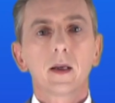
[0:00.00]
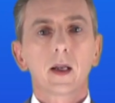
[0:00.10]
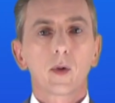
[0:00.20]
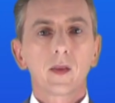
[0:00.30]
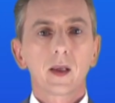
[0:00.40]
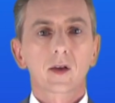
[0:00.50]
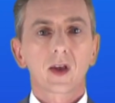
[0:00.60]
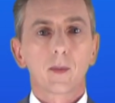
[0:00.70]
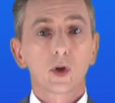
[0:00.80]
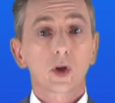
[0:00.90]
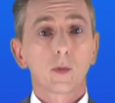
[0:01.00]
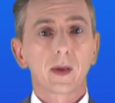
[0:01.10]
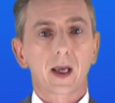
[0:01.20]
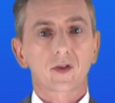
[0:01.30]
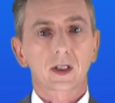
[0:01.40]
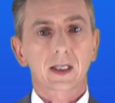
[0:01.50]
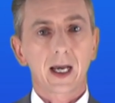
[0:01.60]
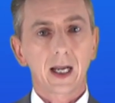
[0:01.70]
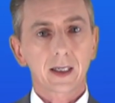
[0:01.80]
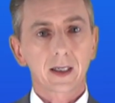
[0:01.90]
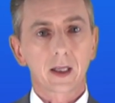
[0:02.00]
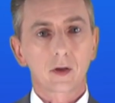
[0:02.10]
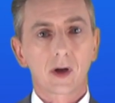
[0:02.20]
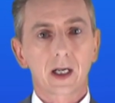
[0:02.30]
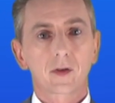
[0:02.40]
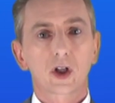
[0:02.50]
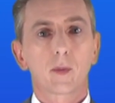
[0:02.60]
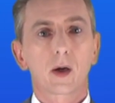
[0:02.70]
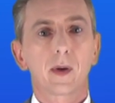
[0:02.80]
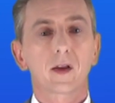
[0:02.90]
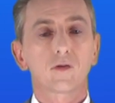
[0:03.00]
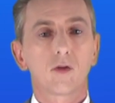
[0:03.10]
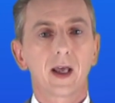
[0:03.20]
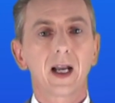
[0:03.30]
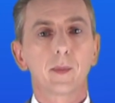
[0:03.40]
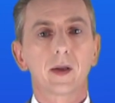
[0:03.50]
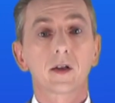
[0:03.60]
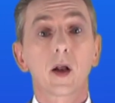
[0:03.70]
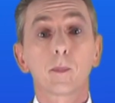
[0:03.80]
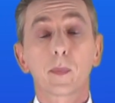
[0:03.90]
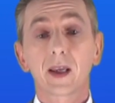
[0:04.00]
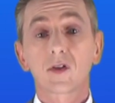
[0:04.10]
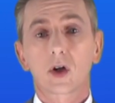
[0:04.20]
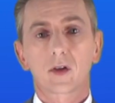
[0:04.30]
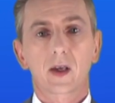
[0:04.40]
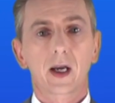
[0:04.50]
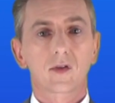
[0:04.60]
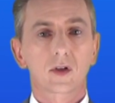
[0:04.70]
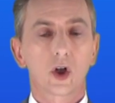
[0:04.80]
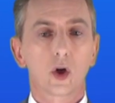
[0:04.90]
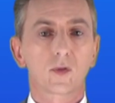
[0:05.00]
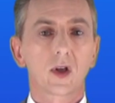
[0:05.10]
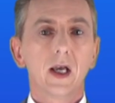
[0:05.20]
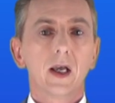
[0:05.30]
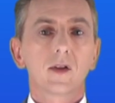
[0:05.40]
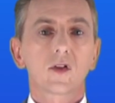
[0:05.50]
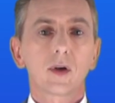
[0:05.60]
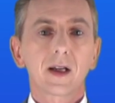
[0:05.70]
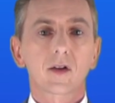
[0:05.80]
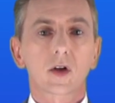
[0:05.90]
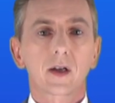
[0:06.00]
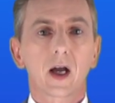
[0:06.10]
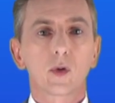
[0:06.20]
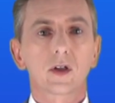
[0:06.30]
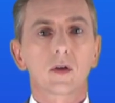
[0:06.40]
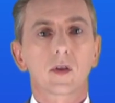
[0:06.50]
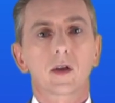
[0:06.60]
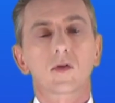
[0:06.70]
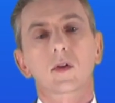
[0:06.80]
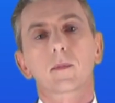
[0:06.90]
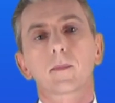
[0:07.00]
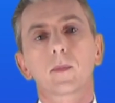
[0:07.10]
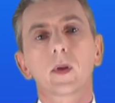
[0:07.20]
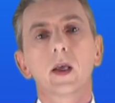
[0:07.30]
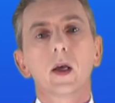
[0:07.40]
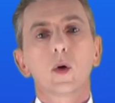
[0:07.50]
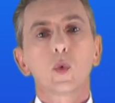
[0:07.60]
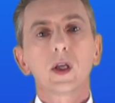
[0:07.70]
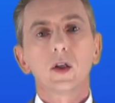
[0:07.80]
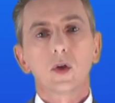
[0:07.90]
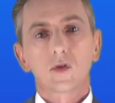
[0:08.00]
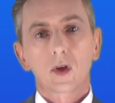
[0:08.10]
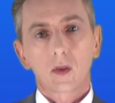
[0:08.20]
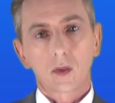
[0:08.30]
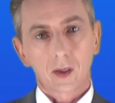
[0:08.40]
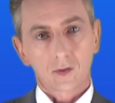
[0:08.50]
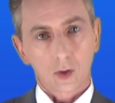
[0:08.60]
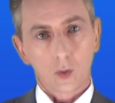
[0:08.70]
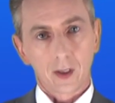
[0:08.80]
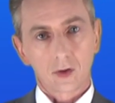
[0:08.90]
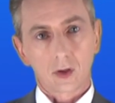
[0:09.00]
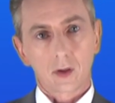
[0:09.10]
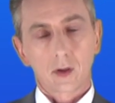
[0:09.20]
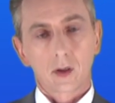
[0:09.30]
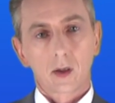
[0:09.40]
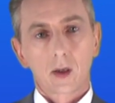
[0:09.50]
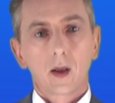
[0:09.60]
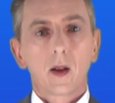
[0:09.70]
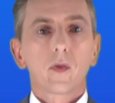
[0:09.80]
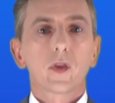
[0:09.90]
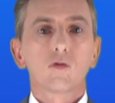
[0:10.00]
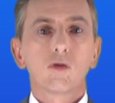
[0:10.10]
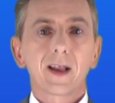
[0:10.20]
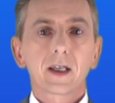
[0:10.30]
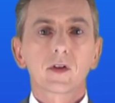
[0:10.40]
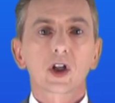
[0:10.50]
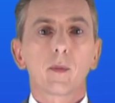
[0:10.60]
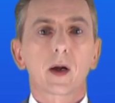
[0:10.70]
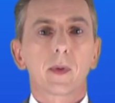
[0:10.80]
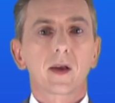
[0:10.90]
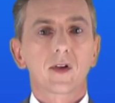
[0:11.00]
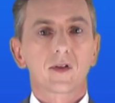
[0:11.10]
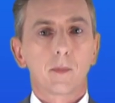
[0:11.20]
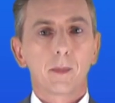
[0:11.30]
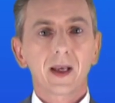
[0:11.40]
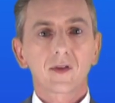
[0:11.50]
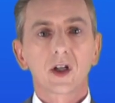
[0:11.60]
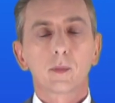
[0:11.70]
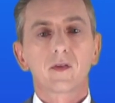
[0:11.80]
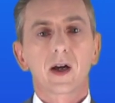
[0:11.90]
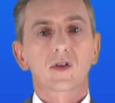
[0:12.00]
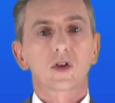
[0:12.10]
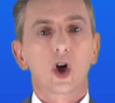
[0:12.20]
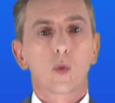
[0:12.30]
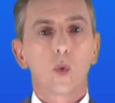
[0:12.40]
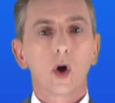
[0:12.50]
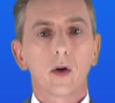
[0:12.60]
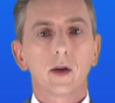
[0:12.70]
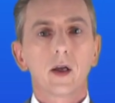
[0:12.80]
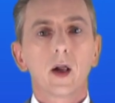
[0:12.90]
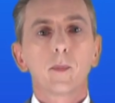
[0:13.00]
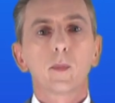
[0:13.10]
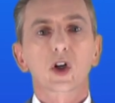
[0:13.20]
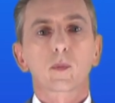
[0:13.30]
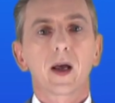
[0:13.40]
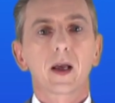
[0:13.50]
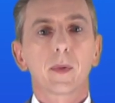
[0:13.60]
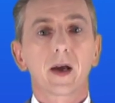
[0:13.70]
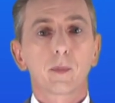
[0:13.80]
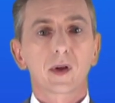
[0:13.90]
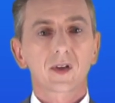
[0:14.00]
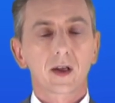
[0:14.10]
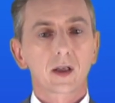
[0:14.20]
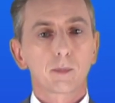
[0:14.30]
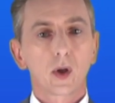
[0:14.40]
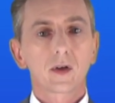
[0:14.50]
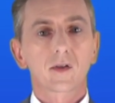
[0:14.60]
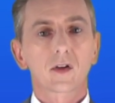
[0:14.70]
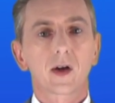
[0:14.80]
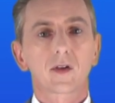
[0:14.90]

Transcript: Now, in the exam, you could be asked to calculate the relative atomic mass for an element based on its isotopes. So let's look at how we do this. We use this equation. The relative atomic mass is the mass number of isotope 1 multiplied by the percent abundance of